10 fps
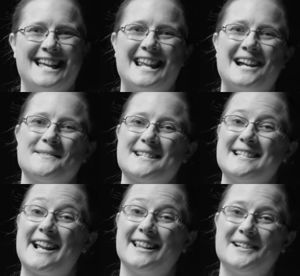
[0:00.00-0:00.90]
And I was
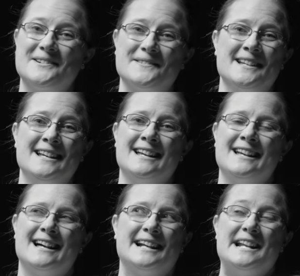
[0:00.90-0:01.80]
not alone.
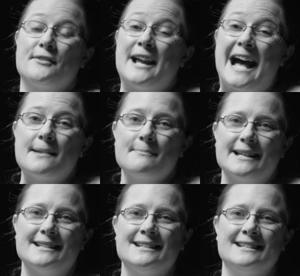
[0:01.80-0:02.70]
I never had
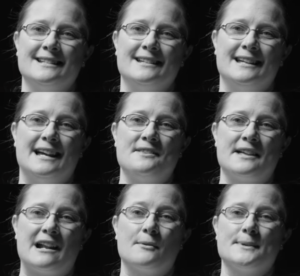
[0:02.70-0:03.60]
been, and
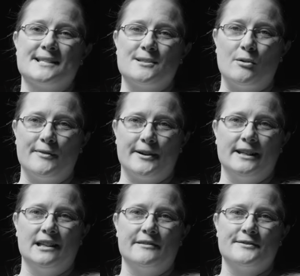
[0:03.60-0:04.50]
that I was so
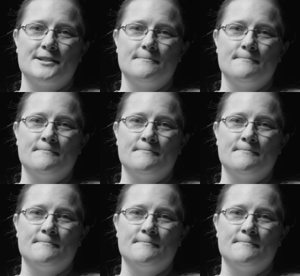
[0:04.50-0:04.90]
very loved.